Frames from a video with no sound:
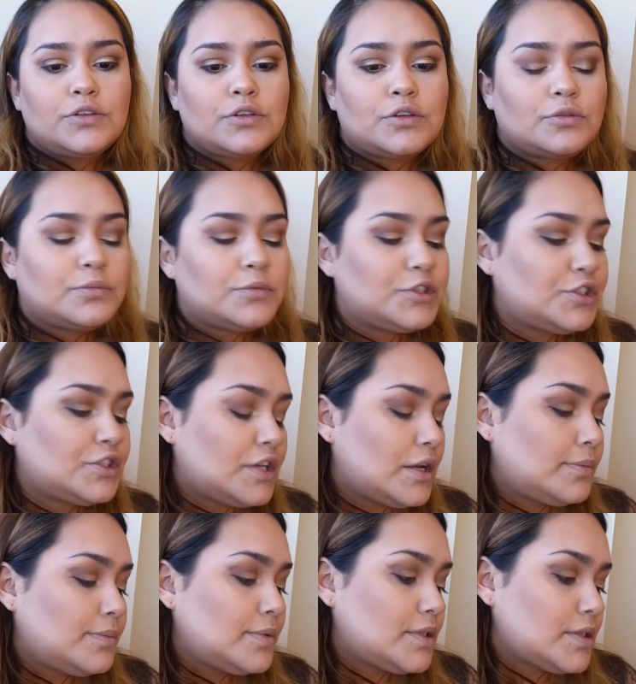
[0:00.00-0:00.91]

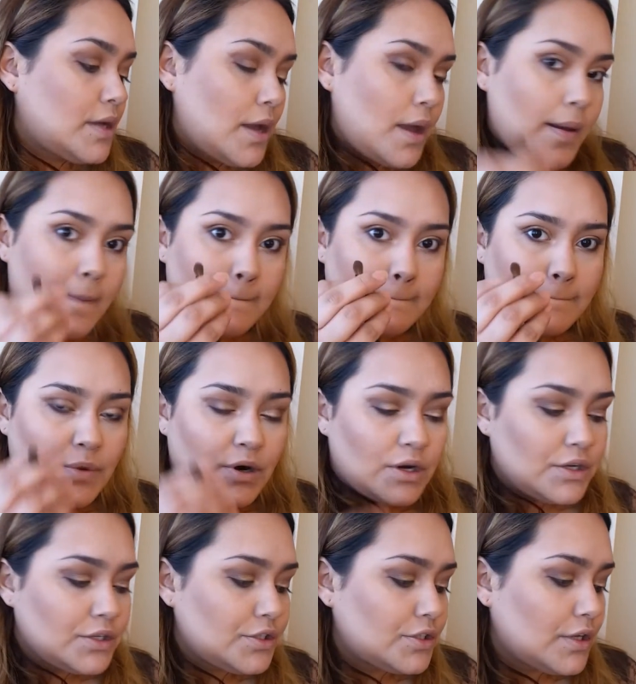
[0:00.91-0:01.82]
dome-shaped
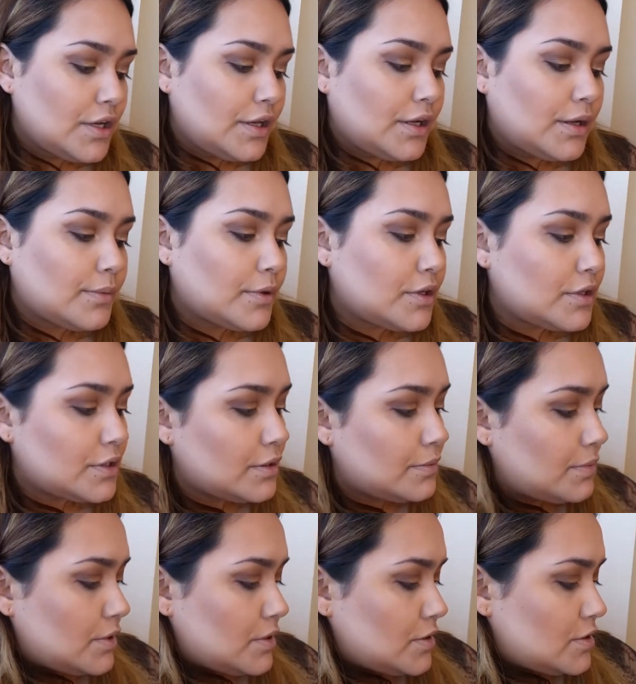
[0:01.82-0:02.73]
brush, and I'm gonna
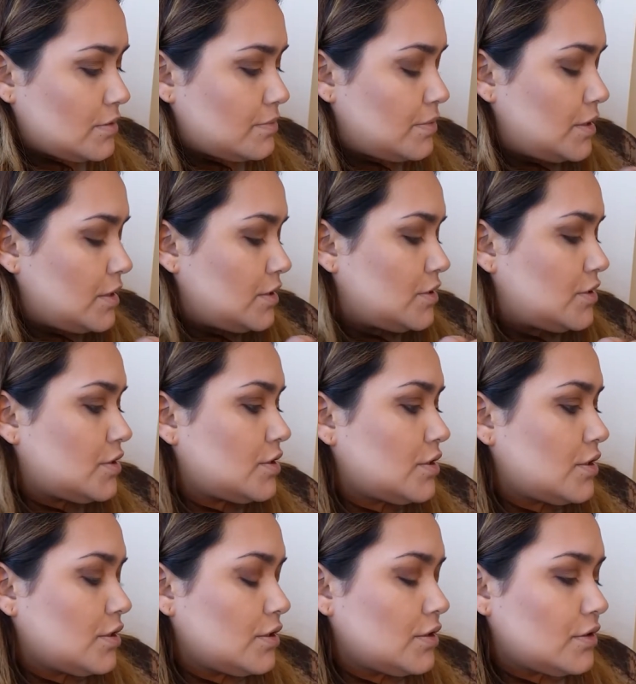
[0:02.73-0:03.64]
dip into
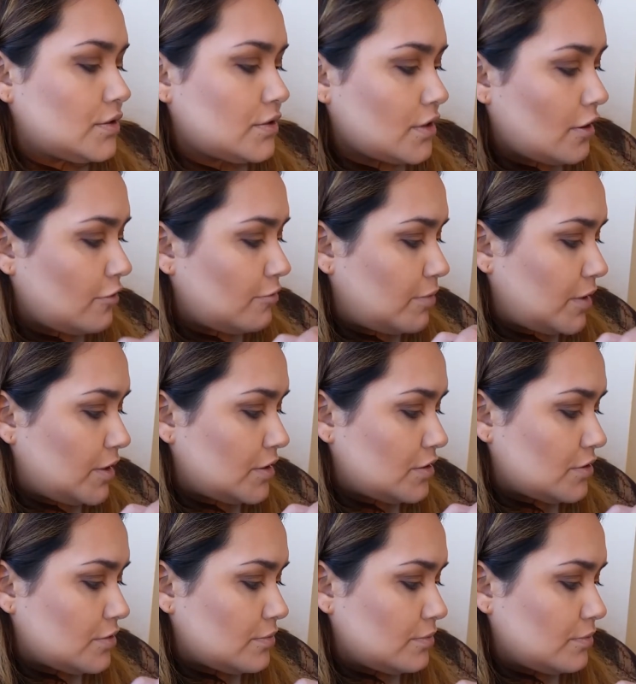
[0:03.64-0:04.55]
peach, soft peach,
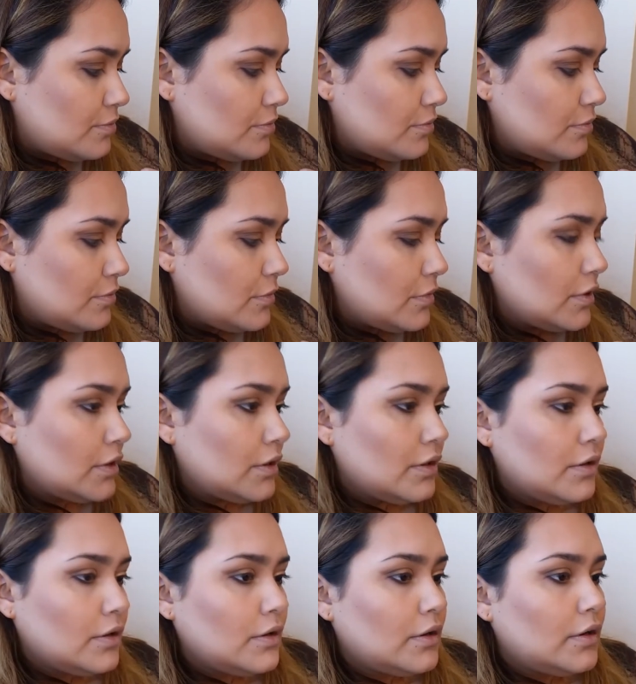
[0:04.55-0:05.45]

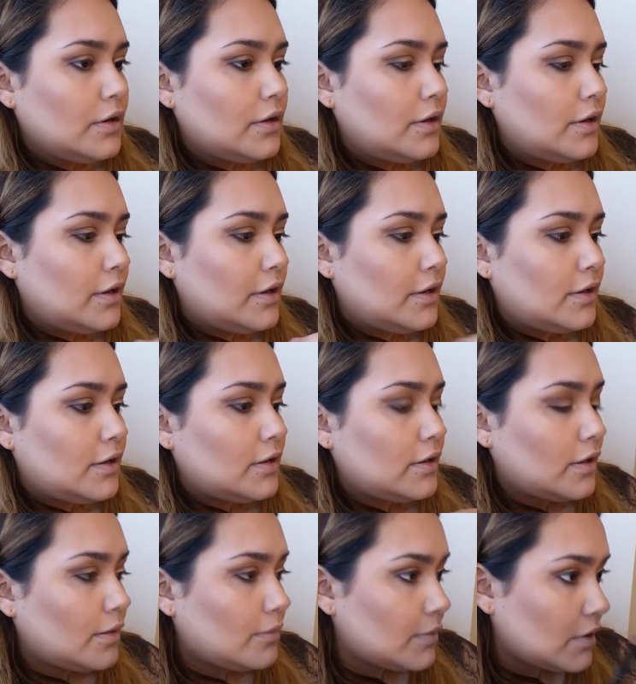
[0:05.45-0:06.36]

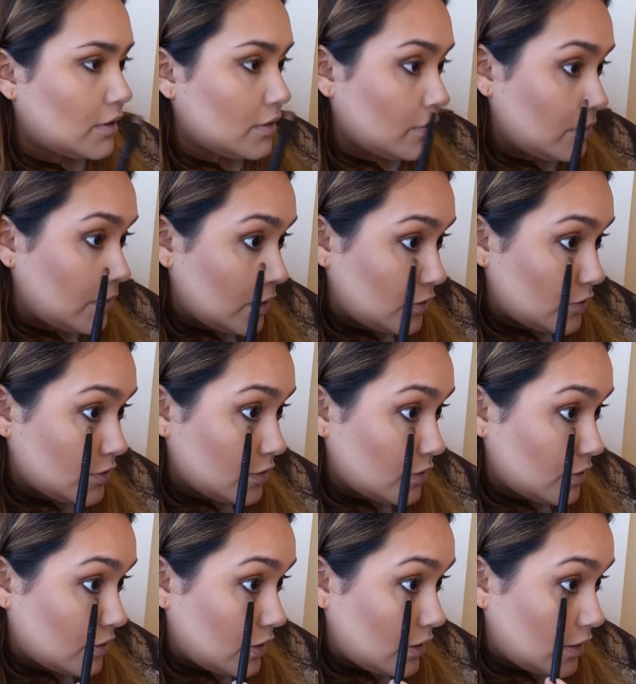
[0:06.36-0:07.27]
and I'm gonna make
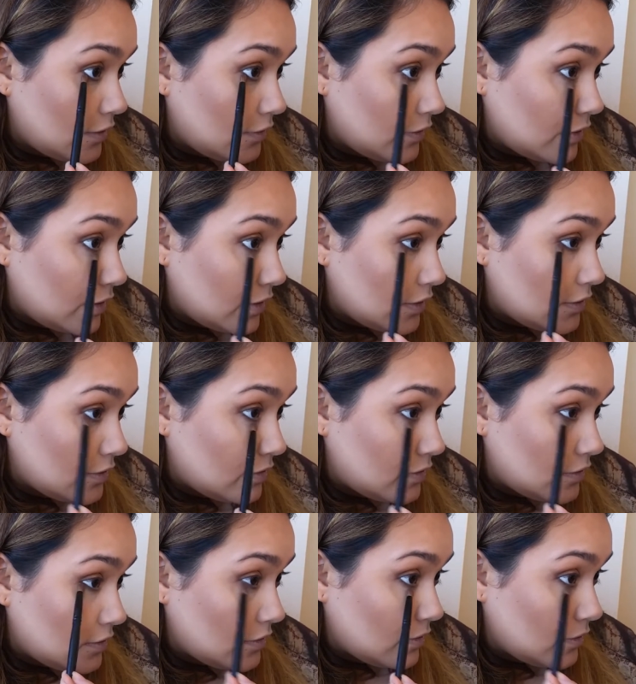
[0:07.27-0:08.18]
sure that everything
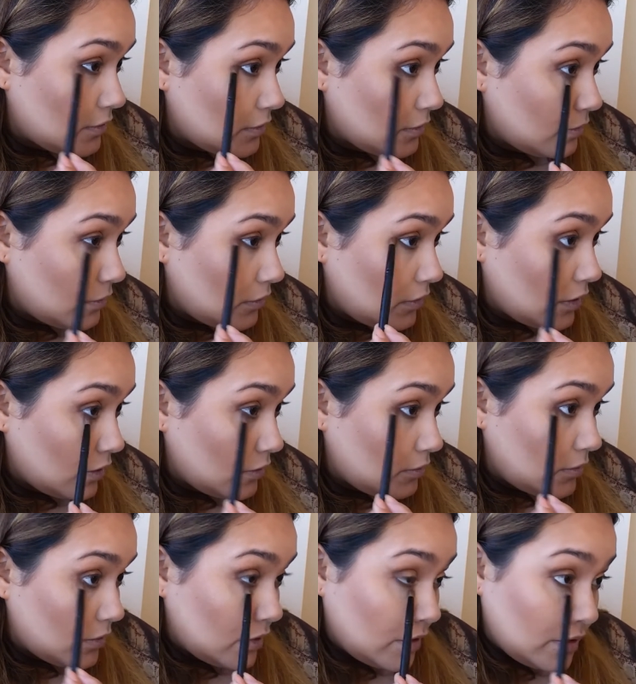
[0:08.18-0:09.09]
is well
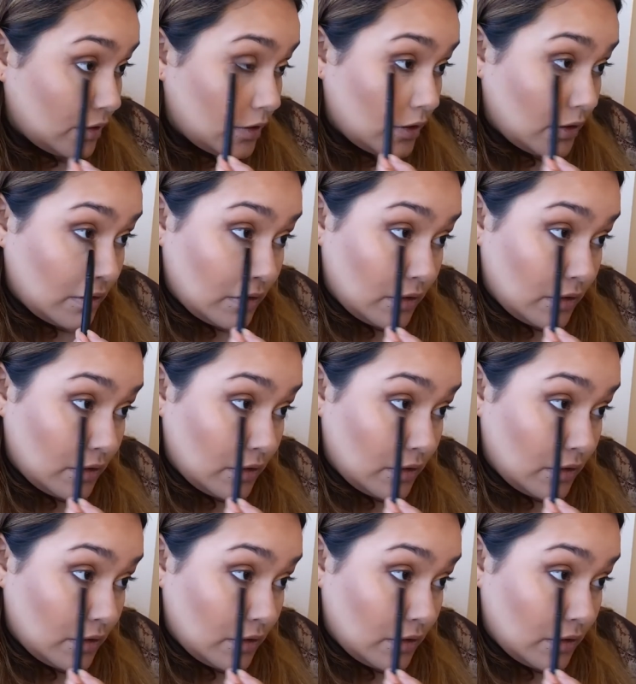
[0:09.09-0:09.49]
cleared.